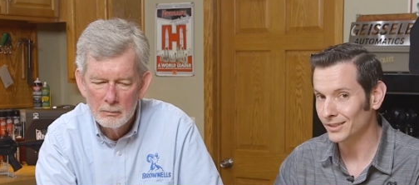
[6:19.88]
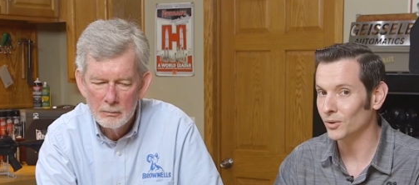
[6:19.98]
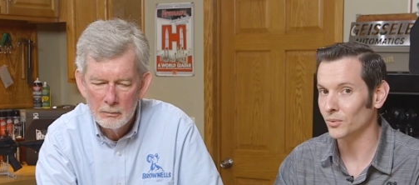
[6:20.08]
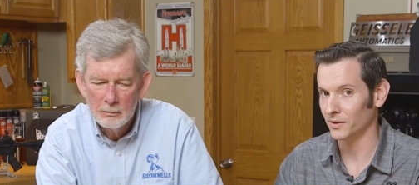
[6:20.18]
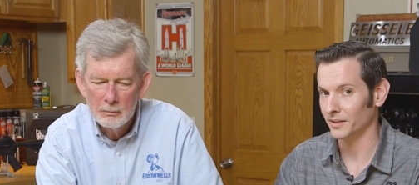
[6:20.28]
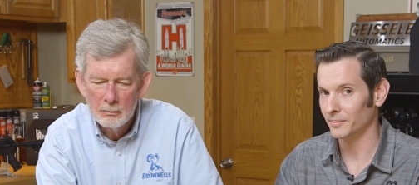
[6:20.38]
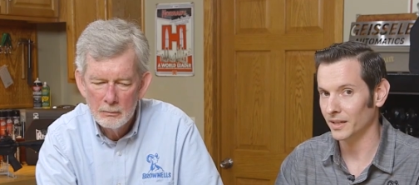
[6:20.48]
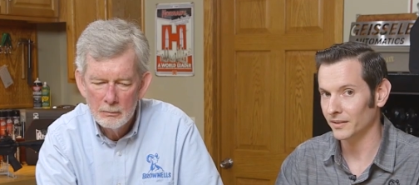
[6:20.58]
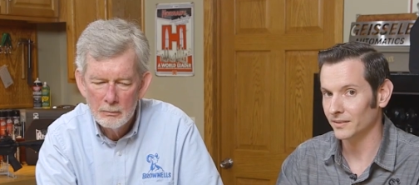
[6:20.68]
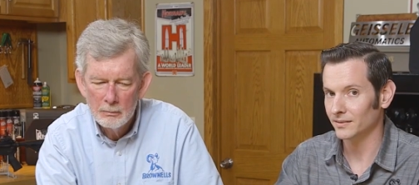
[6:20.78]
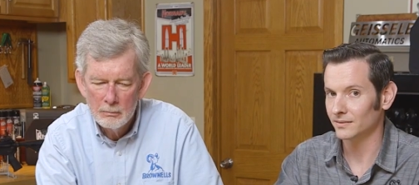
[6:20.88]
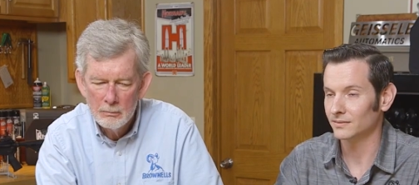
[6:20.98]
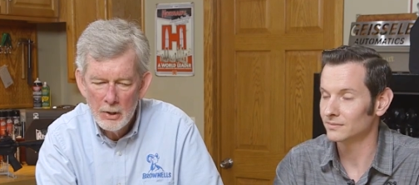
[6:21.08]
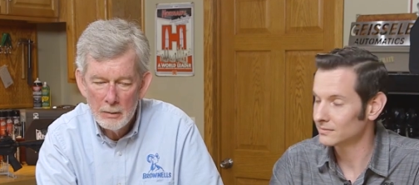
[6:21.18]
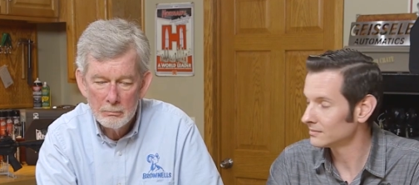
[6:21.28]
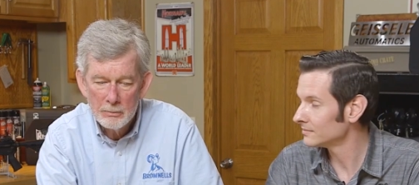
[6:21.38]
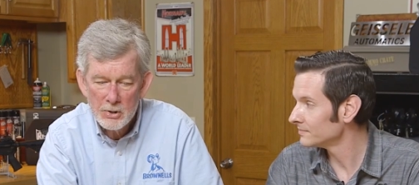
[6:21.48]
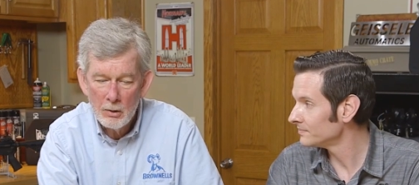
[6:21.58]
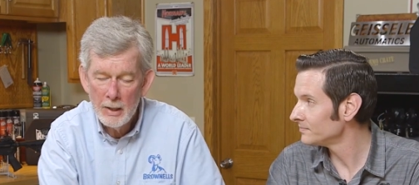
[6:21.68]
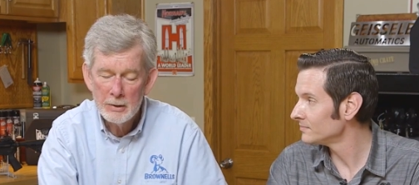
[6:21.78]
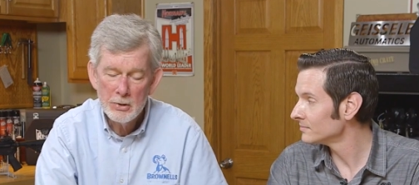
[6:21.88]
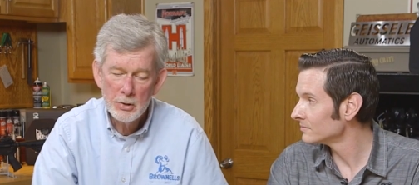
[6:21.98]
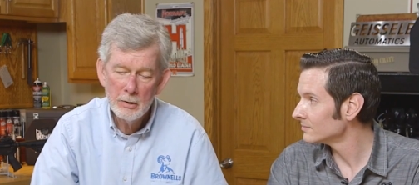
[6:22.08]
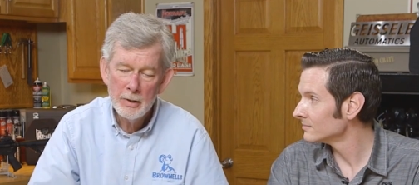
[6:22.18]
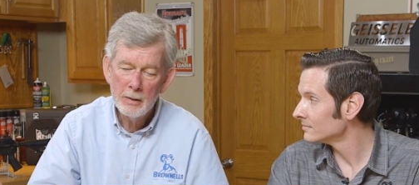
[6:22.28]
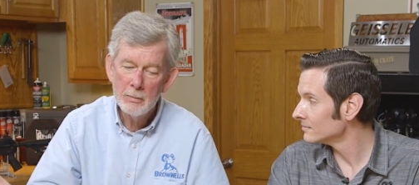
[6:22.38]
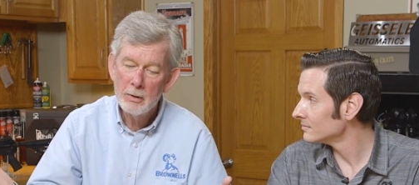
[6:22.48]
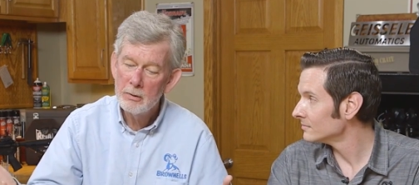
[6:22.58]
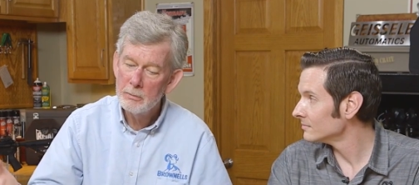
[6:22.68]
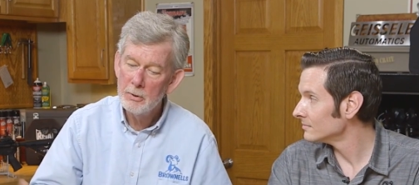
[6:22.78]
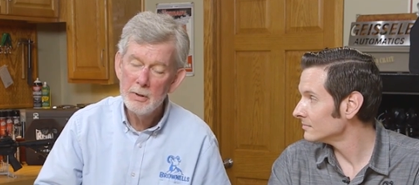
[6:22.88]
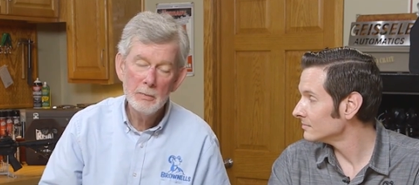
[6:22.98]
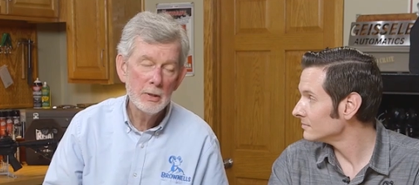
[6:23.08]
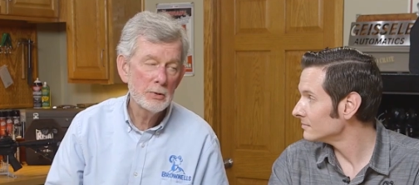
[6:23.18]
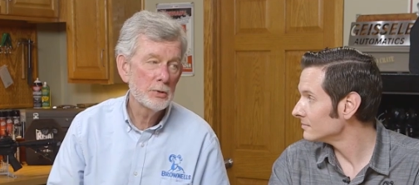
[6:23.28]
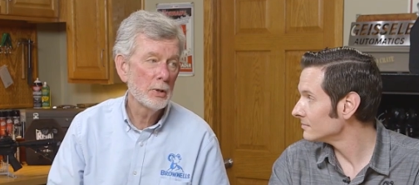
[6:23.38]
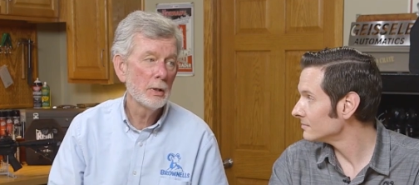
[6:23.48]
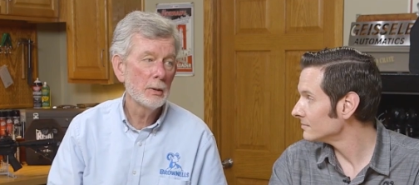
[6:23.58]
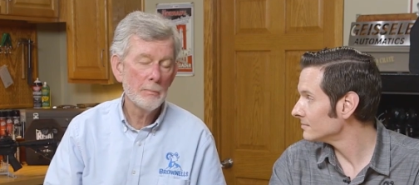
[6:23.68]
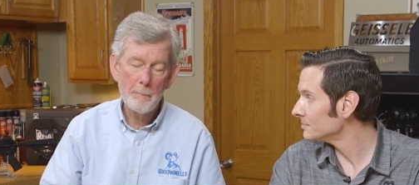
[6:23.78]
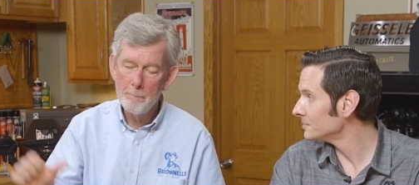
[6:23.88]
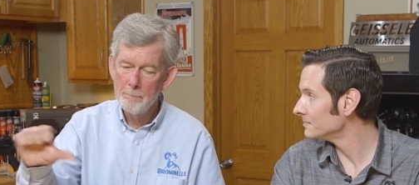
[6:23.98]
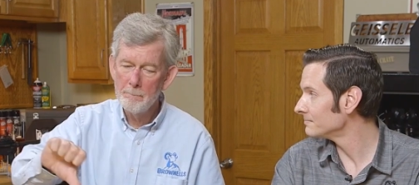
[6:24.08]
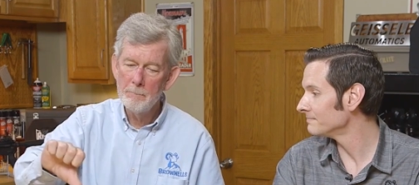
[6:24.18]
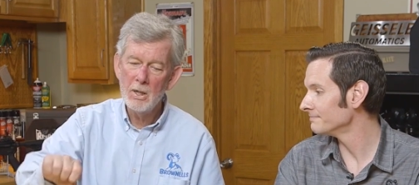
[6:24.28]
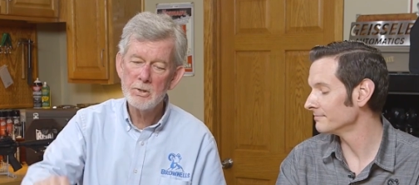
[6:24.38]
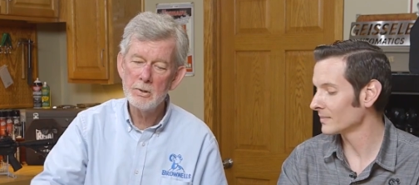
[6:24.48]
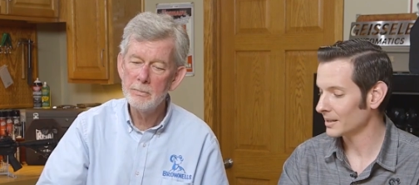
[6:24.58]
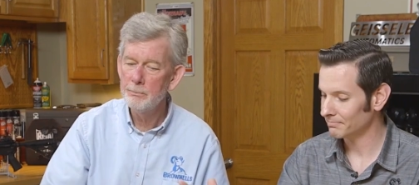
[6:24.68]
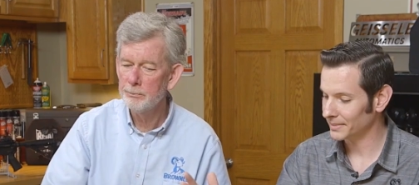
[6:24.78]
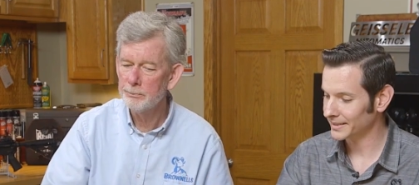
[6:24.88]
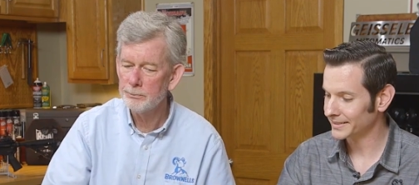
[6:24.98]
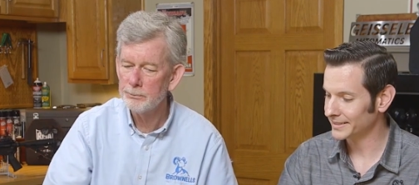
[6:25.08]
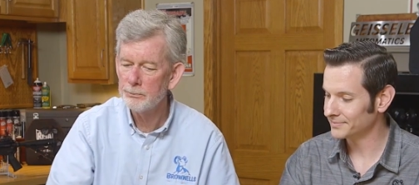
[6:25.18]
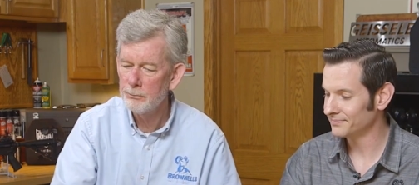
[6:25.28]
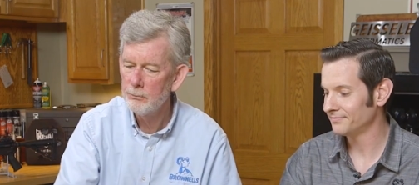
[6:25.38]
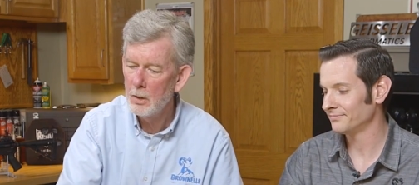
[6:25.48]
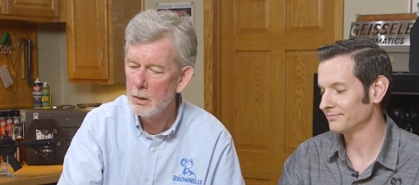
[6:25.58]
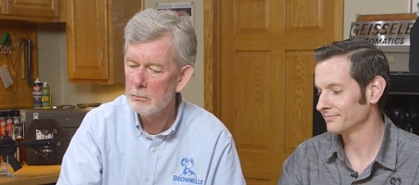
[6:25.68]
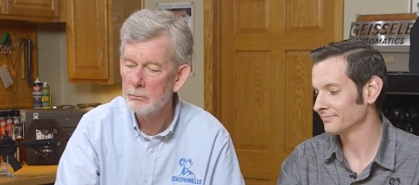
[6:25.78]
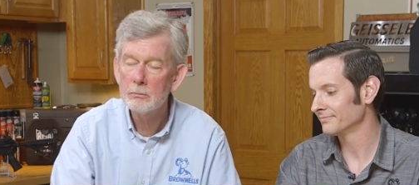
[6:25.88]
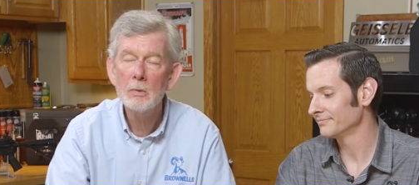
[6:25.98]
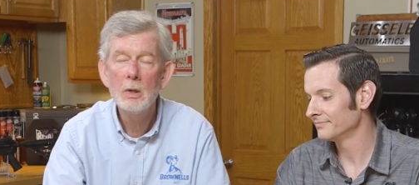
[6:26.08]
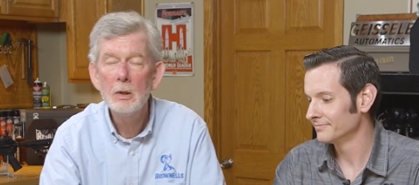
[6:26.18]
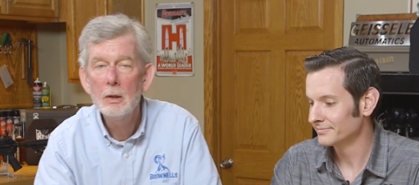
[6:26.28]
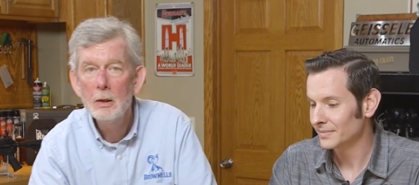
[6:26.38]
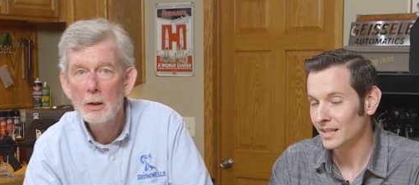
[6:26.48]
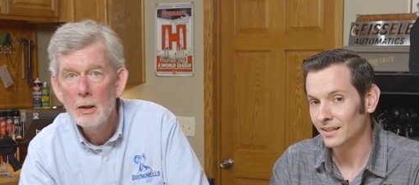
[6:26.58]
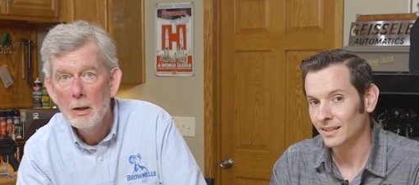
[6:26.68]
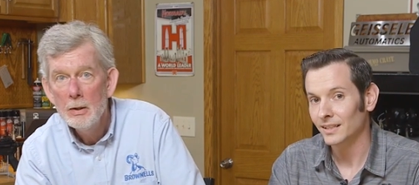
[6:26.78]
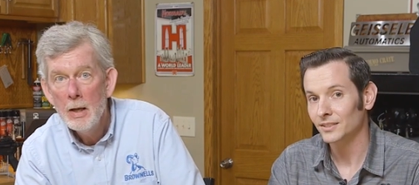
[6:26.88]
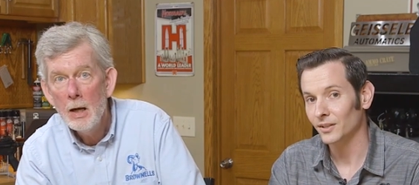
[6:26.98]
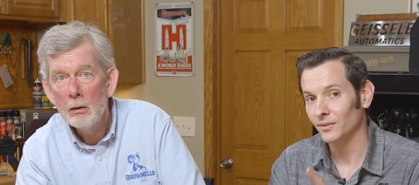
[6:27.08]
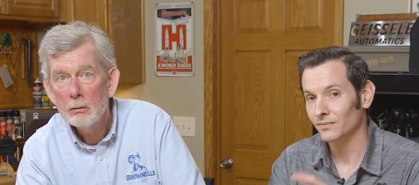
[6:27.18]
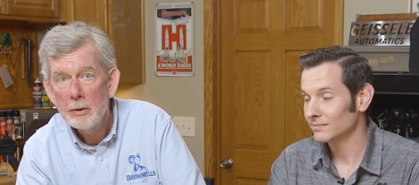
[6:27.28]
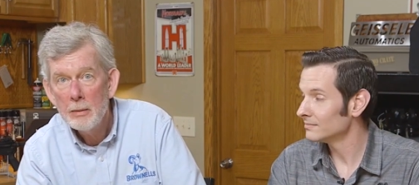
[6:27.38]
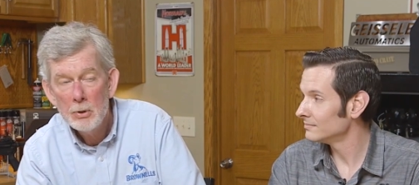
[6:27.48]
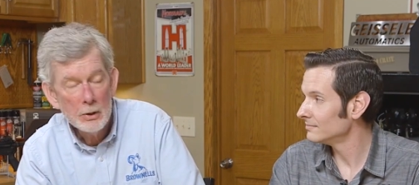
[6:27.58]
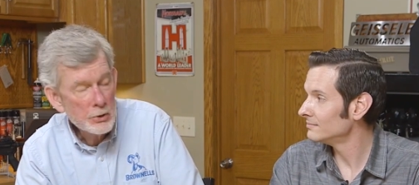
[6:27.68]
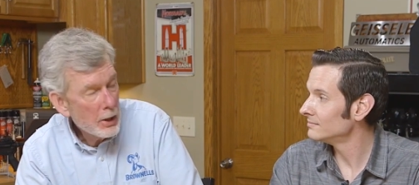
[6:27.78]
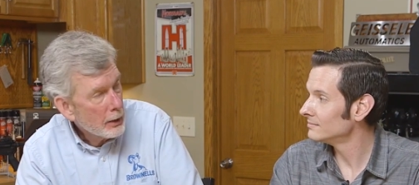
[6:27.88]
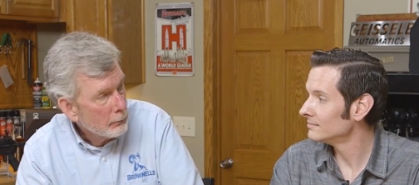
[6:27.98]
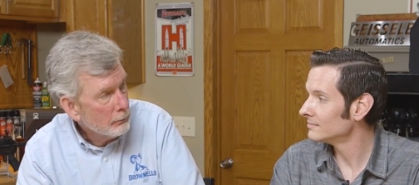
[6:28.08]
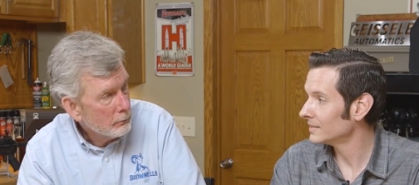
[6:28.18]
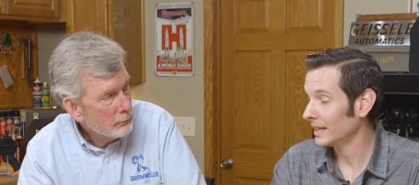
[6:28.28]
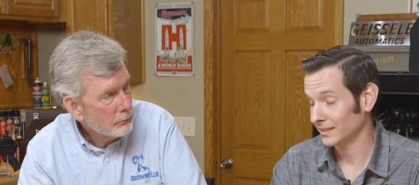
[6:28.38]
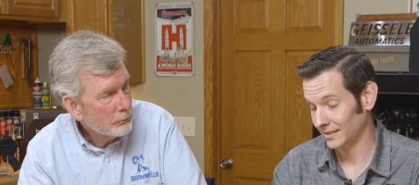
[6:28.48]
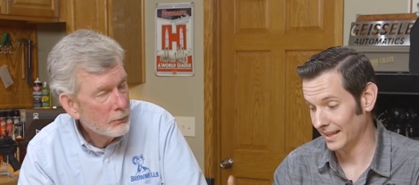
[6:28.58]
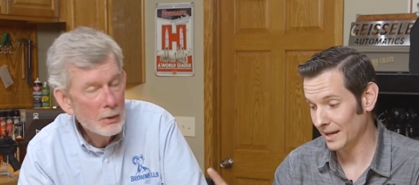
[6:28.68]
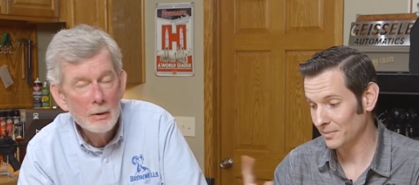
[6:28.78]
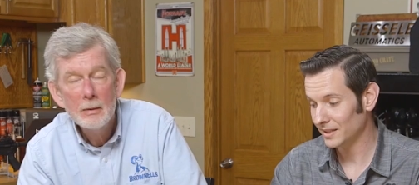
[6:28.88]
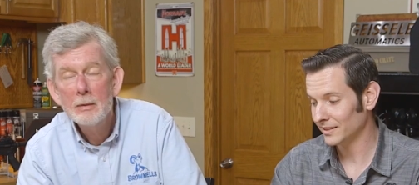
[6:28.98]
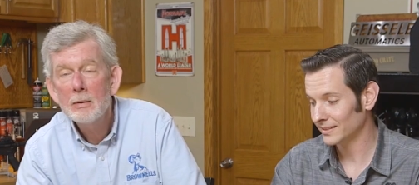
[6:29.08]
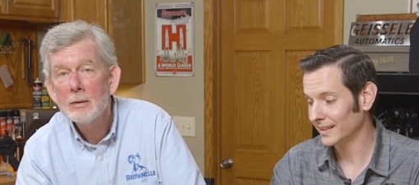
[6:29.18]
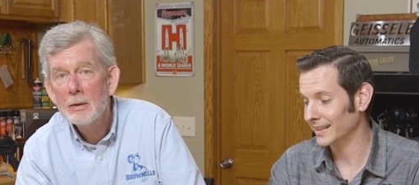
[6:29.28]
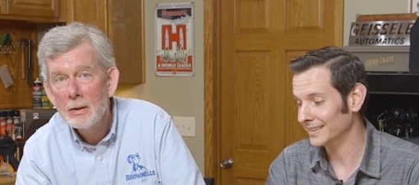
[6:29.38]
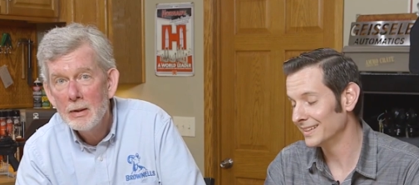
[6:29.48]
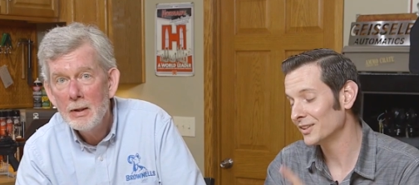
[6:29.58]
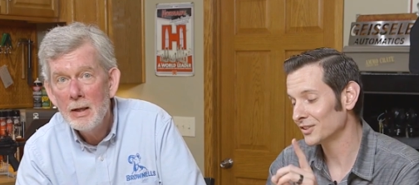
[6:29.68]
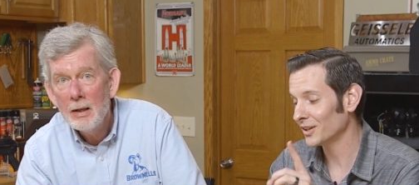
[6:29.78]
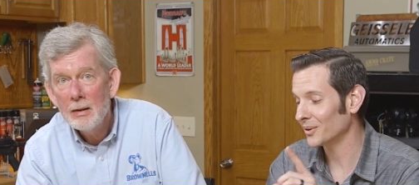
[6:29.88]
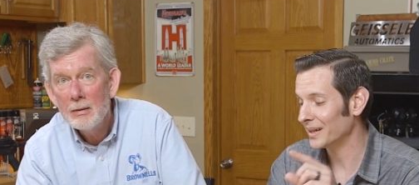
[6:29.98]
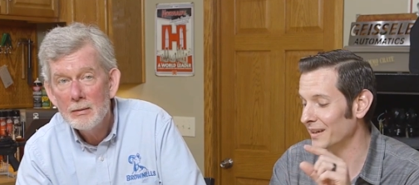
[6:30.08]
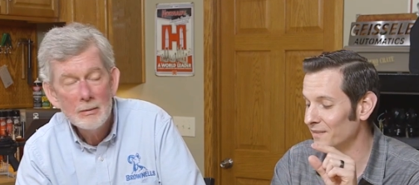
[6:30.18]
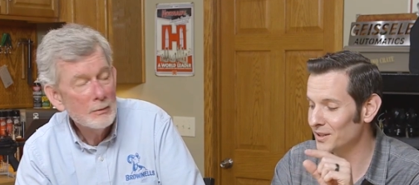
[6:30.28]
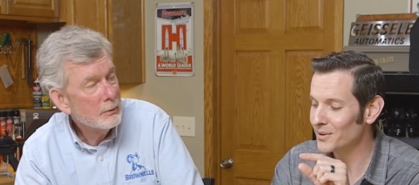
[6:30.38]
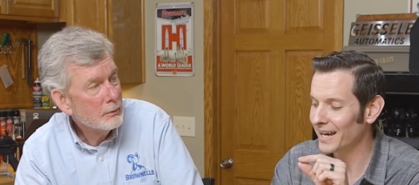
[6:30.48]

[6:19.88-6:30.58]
Speaker 1: Don't worry about it.
Speaker 2: Yep. So I'd consider that myth pretty much busted.
Speaker 1: Busted.
Speaker 2: Yeah.
Speaker 1: Now, so, that being said. Yes, that being said. So if you